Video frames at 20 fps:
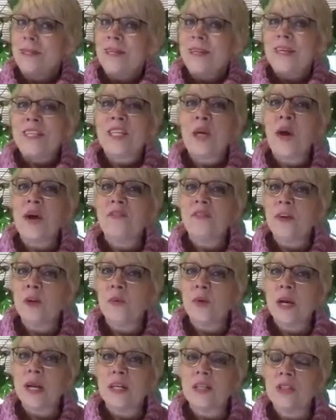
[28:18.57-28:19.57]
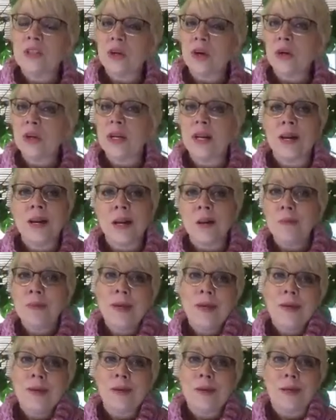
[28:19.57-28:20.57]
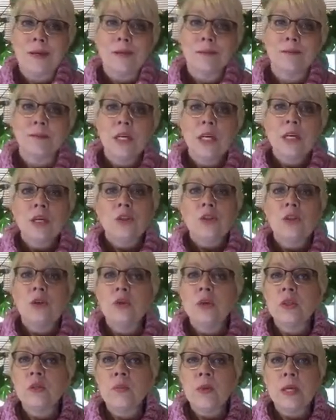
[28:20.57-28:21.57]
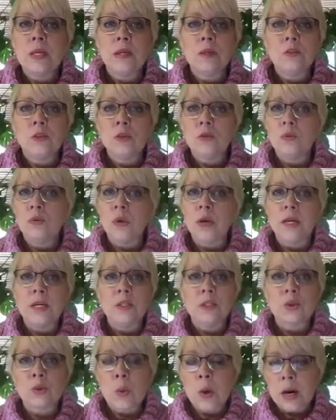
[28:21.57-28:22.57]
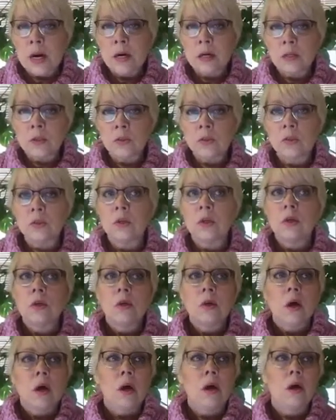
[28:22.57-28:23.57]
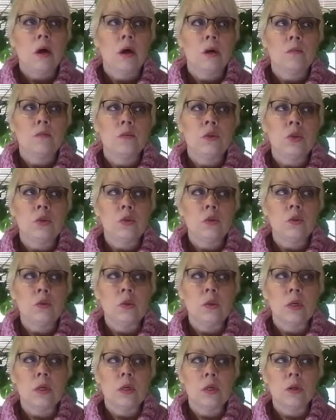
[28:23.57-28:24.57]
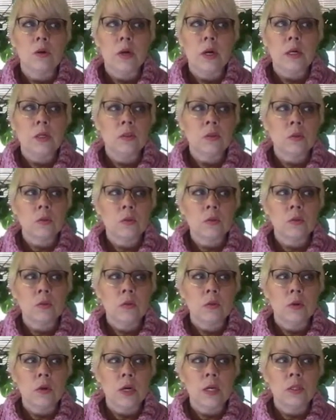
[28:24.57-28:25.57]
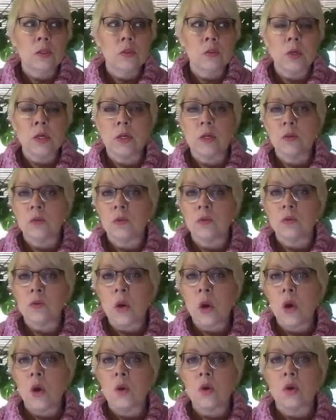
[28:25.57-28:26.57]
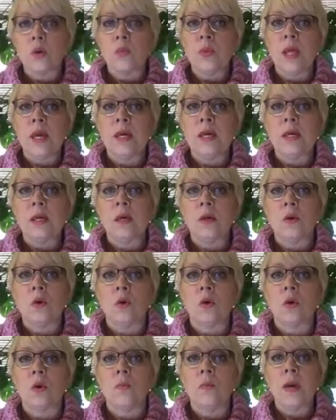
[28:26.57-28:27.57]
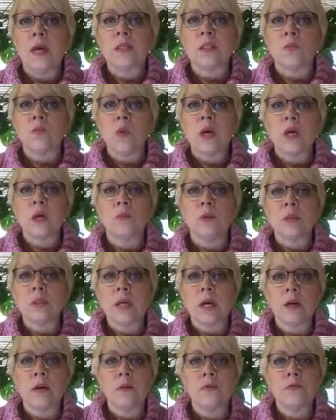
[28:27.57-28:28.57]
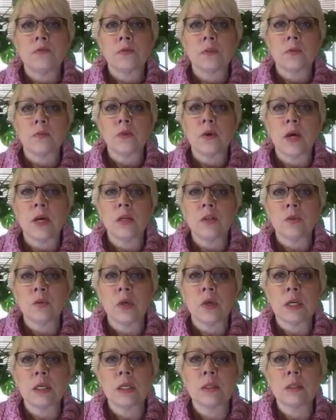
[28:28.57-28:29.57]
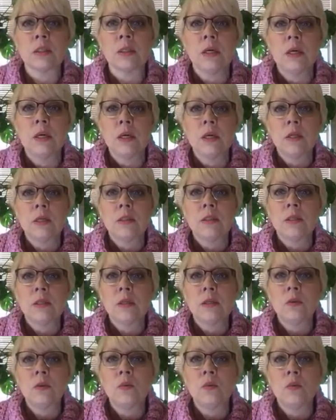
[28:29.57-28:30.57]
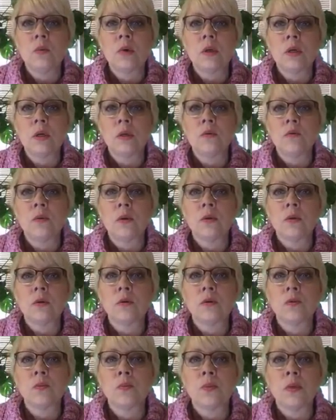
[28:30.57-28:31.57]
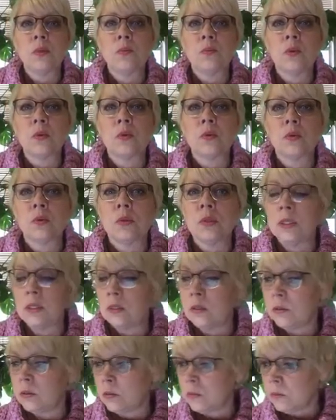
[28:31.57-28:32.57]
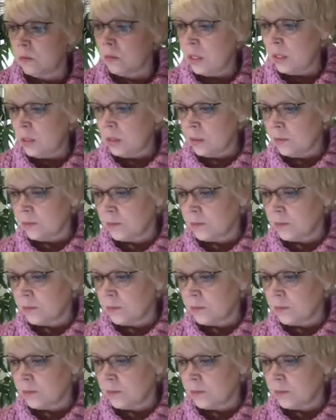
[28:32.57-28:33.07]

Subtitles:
That's how I felt when I started, and I'm liking it. Do granny squares, granny square throw or a blanket, or make some wearables out of some granny squares. Did one of those people who didn't, what?